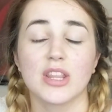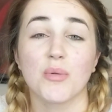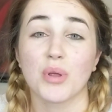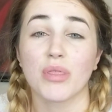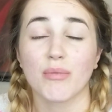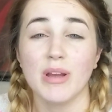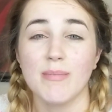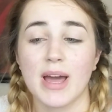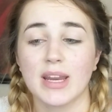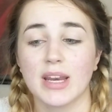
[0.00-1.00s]
There were 3
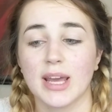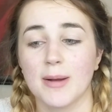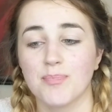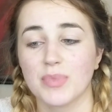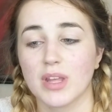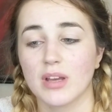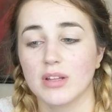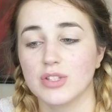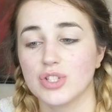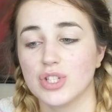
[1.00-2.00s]
men in it.
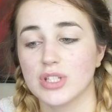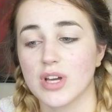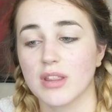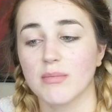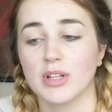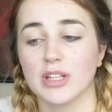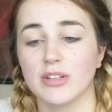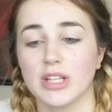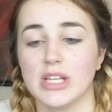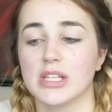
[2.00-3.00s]
She saw them
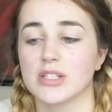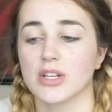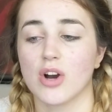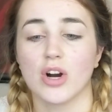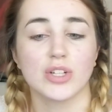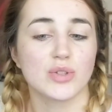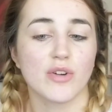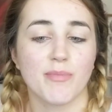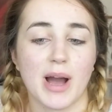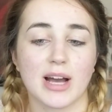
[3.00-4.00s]
clearly as the car
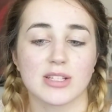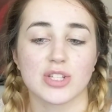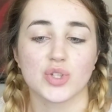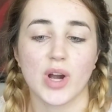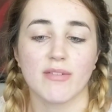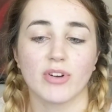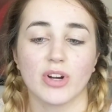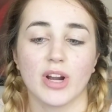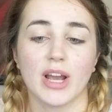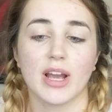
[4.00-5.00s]
drove past, the
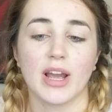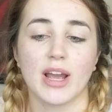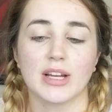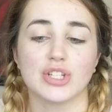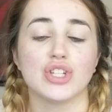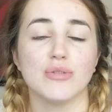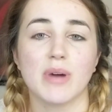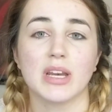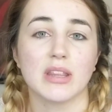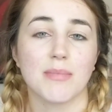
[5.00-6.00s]
driver and 2
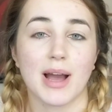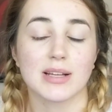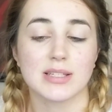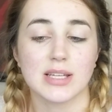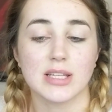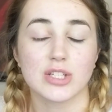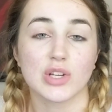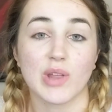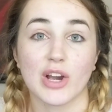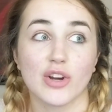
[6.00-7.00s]
men in the back seat.
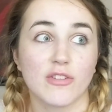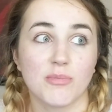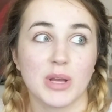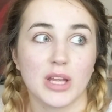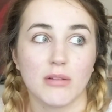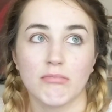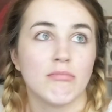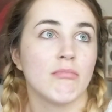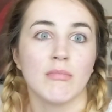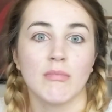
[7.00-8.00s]
So that could have been
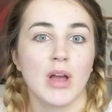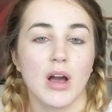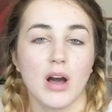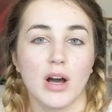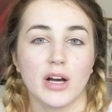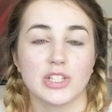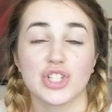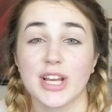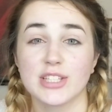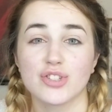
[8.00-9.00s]

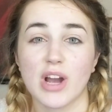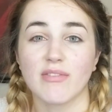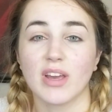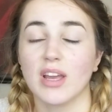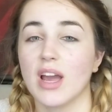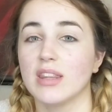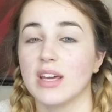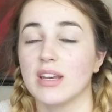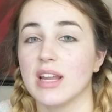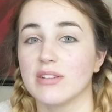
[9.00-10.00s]
Chase driving and
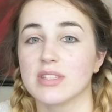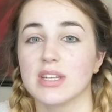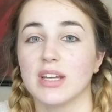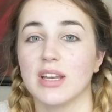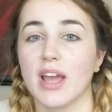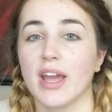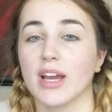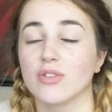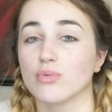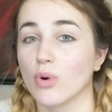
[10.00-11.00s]
then Nelson
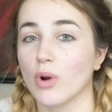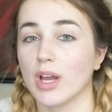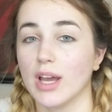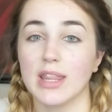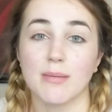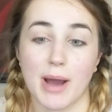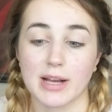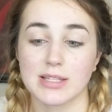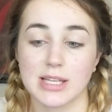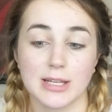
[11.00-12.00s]
and Roy in the
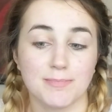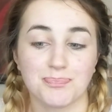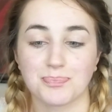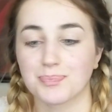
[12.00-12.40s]
back seat.